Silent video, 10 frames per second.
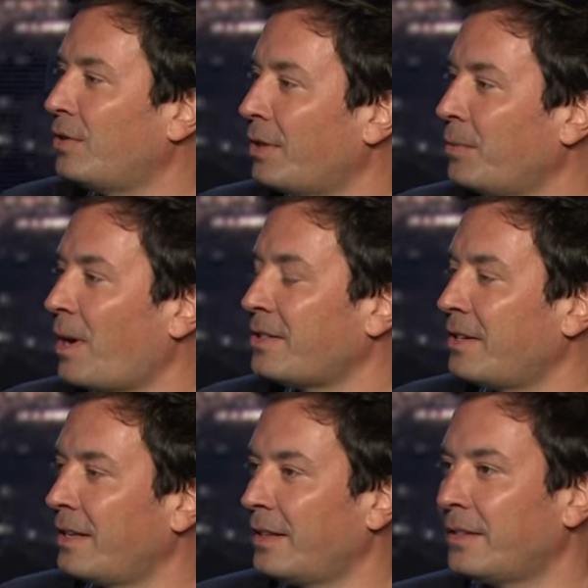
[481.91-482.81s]
are you watching
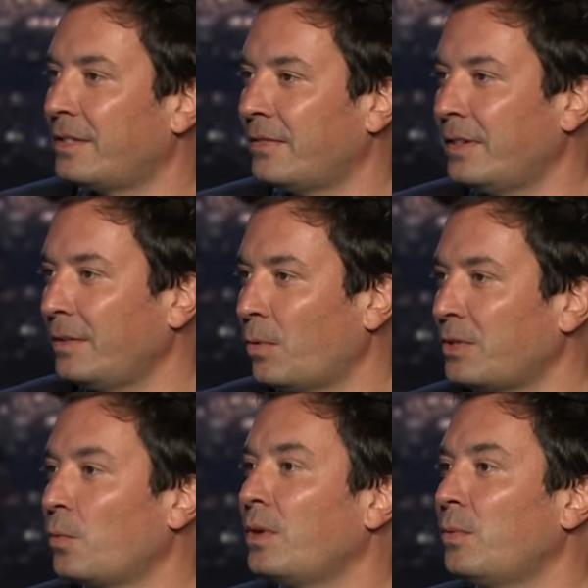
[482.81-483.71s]
anything on TV?
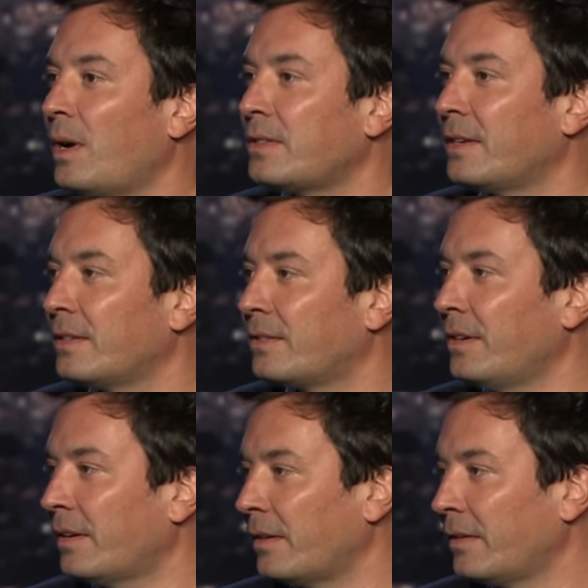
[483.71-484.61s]
Watch, what are you watching that's good?